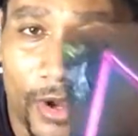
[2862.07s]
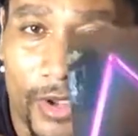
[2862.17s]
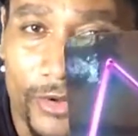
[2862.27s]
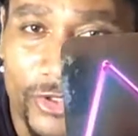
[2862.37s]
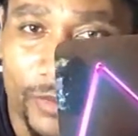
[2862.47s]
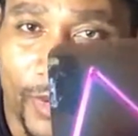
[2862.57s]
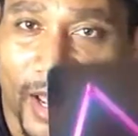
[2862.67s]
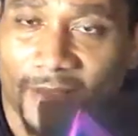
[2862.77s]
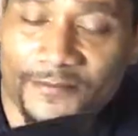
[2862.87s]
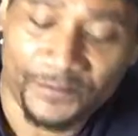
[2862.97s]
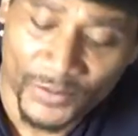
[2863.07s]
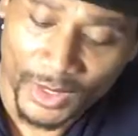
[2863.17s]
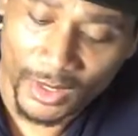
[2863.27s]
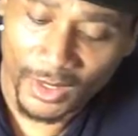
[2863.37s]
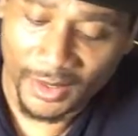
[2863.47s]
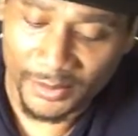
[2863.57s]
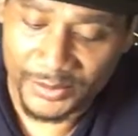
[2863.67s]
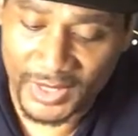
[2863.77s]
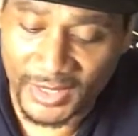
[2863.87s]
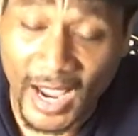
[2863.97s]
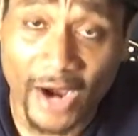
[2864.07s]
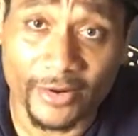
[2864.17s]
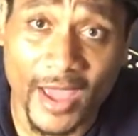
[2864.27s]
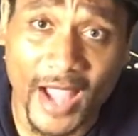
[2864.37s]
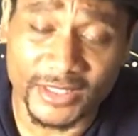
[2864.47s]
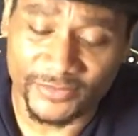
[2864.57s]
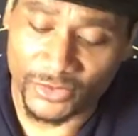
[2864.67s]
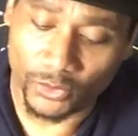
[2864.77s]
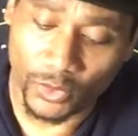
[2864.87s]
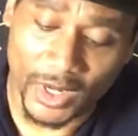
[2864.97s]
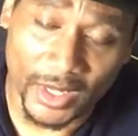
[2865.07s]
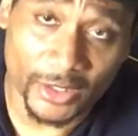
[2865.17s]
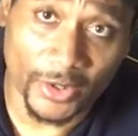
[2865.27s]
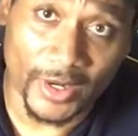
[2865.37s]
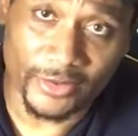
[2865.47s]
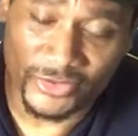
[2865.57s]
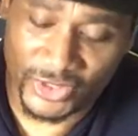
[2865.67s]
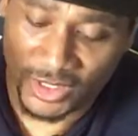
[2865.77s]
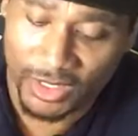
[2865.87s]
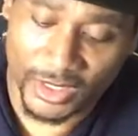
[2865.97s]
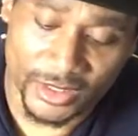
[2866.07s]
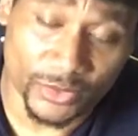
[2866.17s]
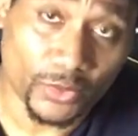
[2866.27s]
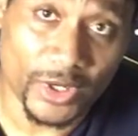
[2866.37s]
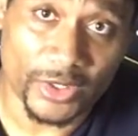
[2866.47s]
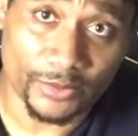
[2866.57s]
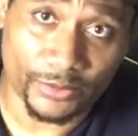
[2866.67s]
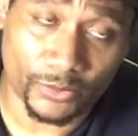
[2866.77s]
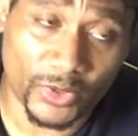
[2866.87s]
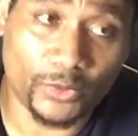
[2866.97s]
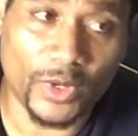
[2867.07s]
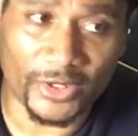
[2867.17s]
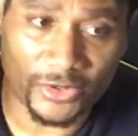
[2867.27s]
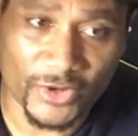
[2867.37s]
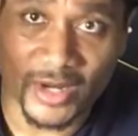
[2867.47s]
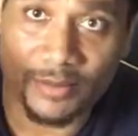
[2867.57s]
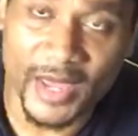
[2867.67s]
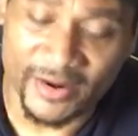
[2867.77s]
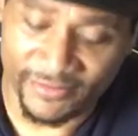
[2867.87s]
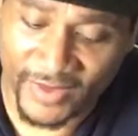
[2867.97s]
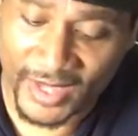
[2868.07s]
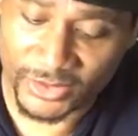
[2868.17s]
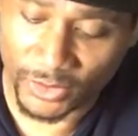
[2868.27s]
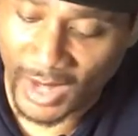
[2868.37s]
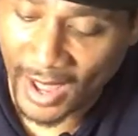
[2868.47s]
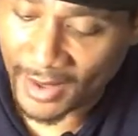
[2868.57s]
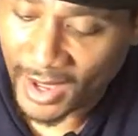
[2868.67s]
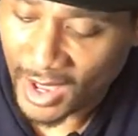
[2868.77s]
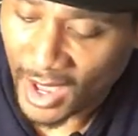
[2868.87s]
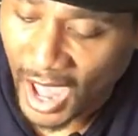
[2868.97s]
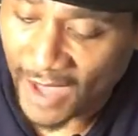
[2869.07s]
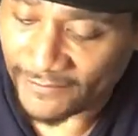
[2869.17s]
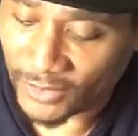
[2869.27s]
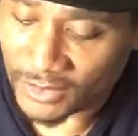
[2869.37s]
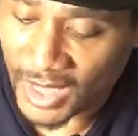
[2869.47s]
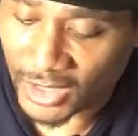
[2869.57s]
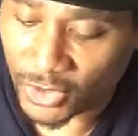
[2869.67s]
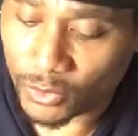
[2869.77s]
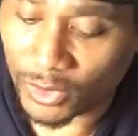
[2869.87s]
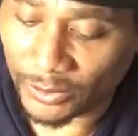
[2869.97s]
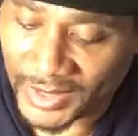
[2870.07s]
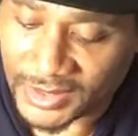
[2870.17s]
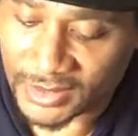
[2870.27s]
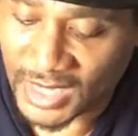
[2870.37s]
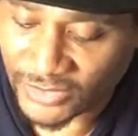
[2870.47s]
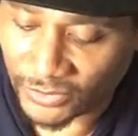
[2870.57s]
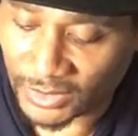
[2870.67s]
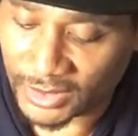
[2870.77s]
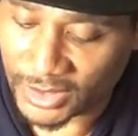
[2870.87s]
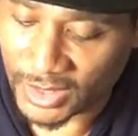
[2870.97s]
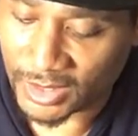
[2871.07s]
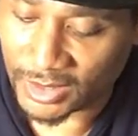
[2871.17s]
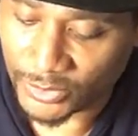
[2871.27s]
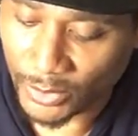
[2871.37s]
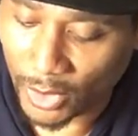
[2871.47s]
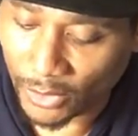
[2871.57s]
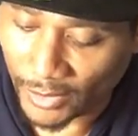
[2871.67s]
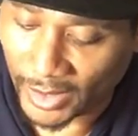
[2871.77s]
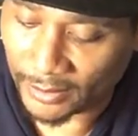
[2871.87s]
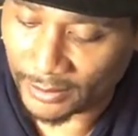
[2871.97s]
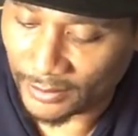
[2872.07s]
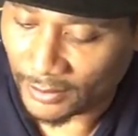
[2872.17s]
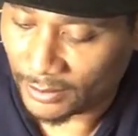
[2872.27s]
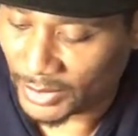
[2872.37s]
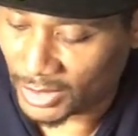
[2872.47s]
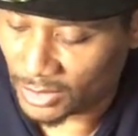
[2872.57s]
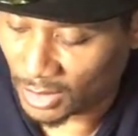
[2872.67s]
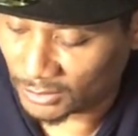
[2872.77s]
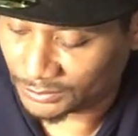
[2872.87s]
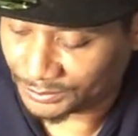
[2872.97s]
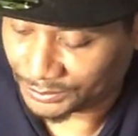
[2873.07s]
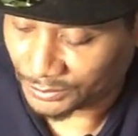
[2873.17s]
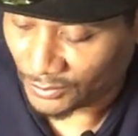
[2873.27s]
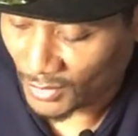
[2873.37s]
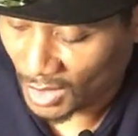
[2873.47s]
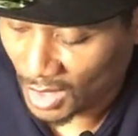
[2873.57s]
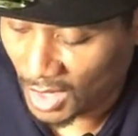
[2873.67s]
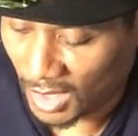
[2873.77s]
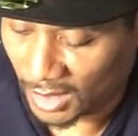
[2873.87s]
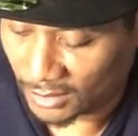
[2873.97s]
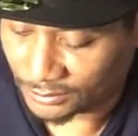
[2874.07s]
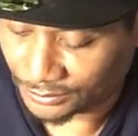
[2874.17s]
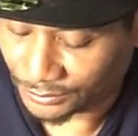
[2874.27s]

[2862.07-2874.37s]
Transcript: energy might be counteracted to what your energy is and what with what you're trying to manifest. So I I feel that you will be successful in this in this program, but you know. Um,